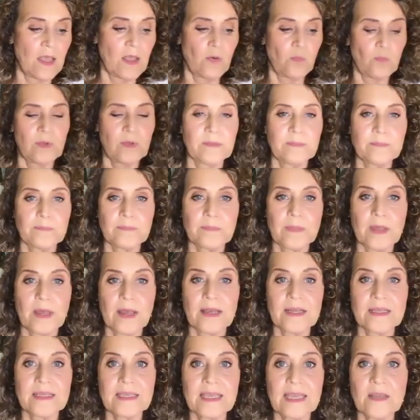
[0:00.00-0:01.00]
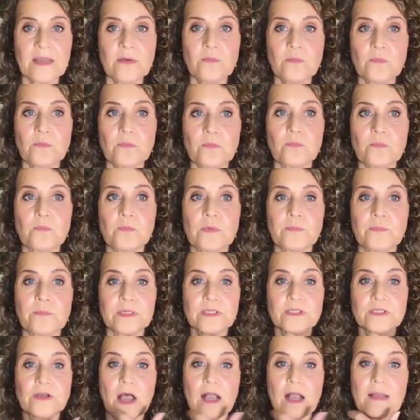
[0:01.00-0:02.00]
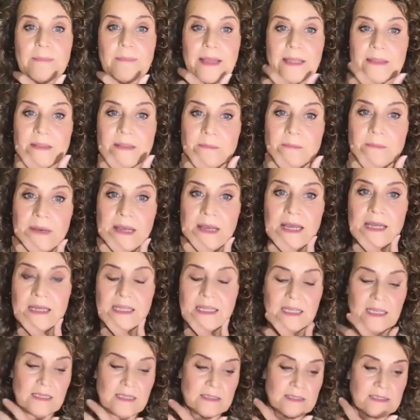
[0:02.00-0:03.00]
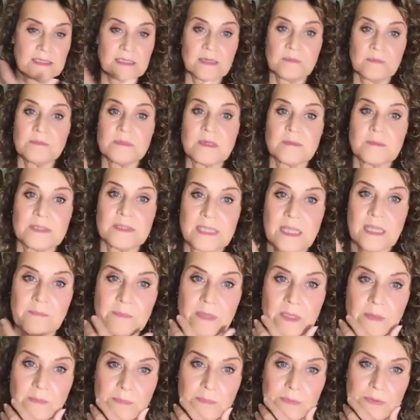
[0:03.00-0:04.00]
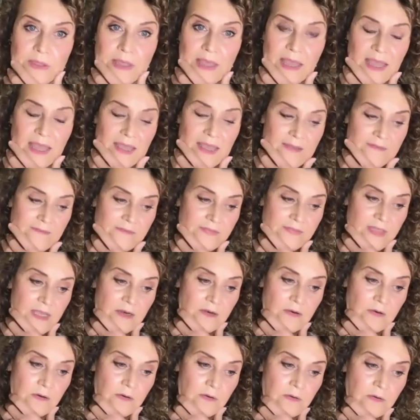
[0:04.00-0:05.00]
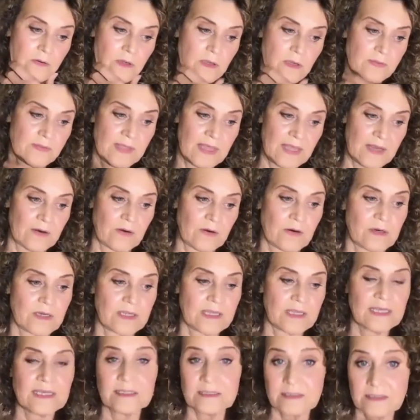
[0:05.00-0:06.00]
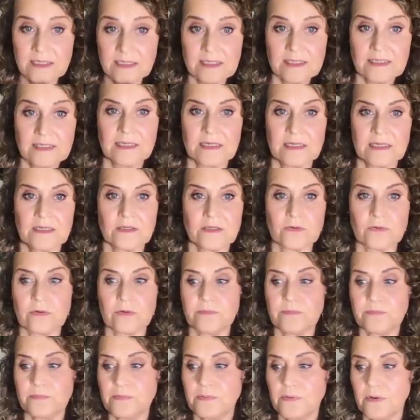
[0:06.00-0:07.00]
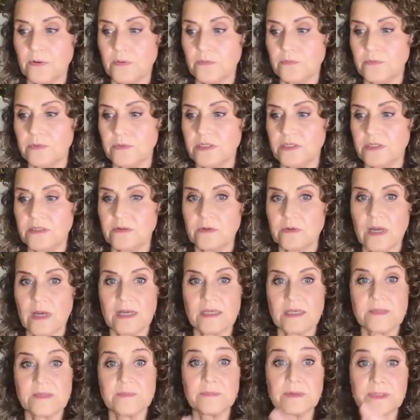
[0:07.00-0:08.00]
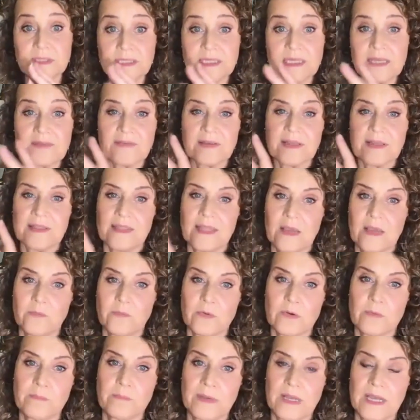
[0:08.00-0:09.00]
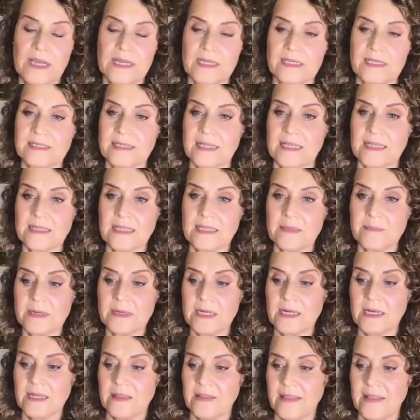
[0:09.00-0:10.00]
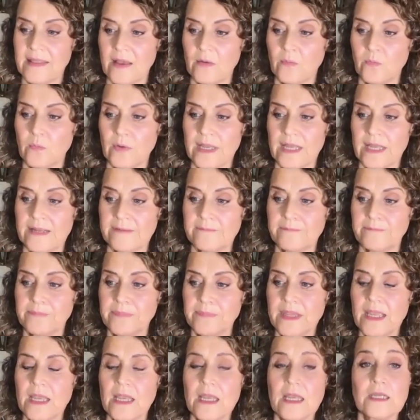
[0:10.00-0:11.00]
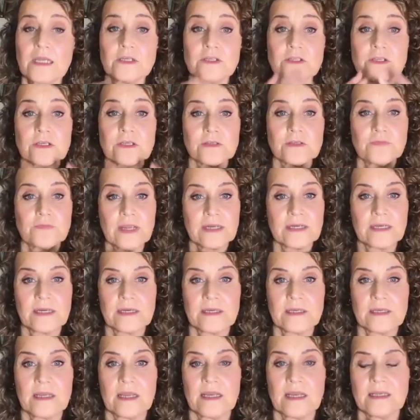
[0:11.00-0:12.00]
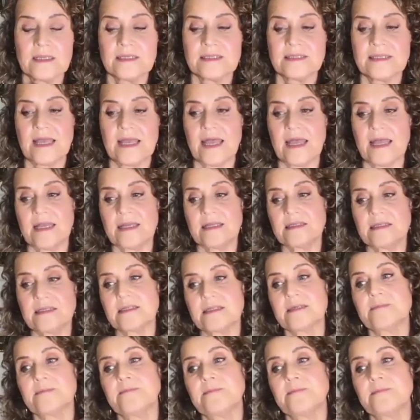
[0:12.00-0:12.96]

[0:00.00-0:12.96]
Well, again, when we talk about the body and symptoms that people have that are that are illnesses or prone to us believing that we're bodies and limited in that way, just recognize that